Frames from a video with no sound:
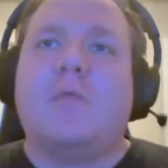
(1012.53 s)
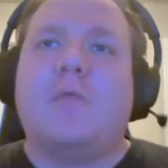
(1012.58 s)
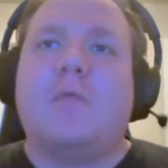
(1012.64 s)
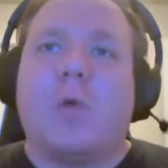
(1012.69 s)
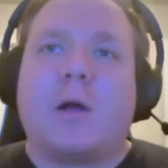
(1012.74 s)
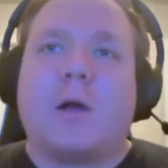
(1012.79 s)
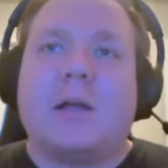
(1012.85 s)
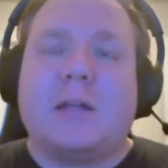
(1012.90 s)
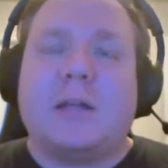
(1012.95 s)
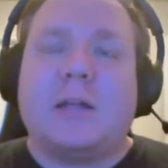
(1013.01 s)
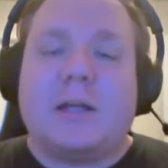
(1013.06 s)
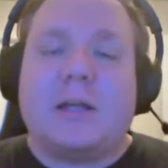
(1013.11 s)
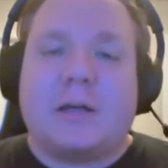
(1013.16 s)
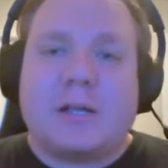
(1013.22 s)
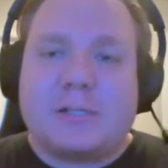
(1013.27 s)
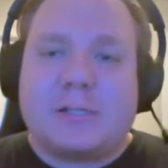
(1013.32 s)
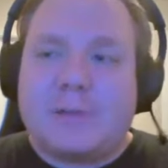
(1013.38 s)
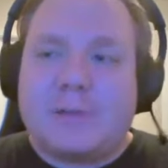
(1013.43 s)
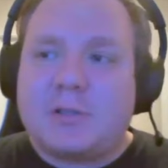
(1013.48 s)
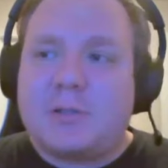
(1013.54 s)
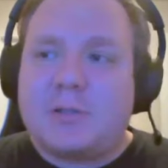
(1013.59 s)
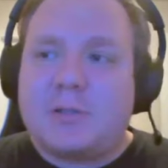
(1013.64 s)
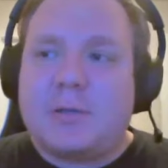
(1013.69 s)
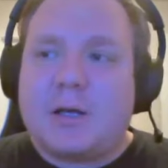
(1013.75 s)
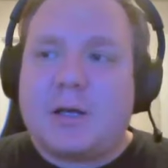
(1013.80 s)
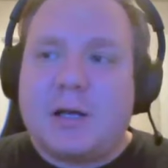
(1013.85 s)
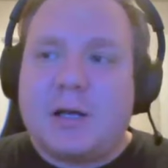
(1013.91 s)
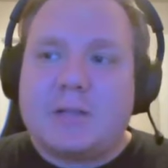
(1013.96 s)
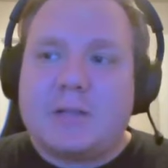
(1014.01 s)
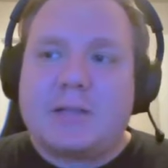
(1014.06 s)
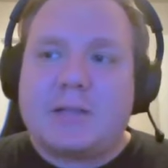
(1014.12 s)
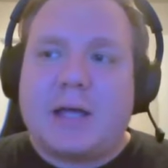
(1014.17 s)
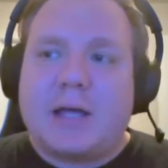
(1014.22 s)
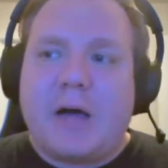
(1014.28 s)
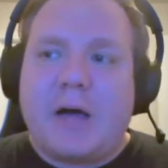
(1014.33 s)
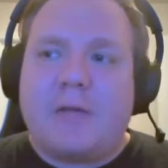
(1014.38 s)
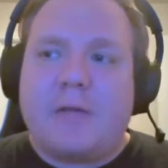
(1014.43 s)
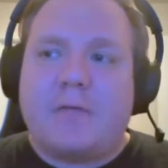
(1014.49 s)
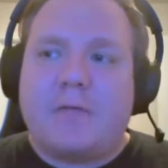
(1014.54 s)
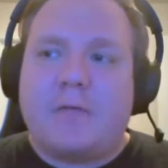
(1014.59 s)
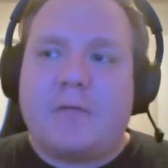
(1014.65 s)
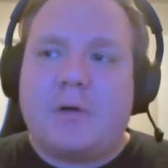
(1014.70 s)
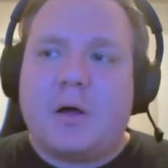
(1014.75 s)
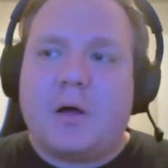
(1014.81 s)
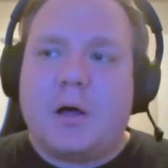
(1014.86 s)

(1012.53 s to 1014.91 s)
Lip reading: for KD, especially because they have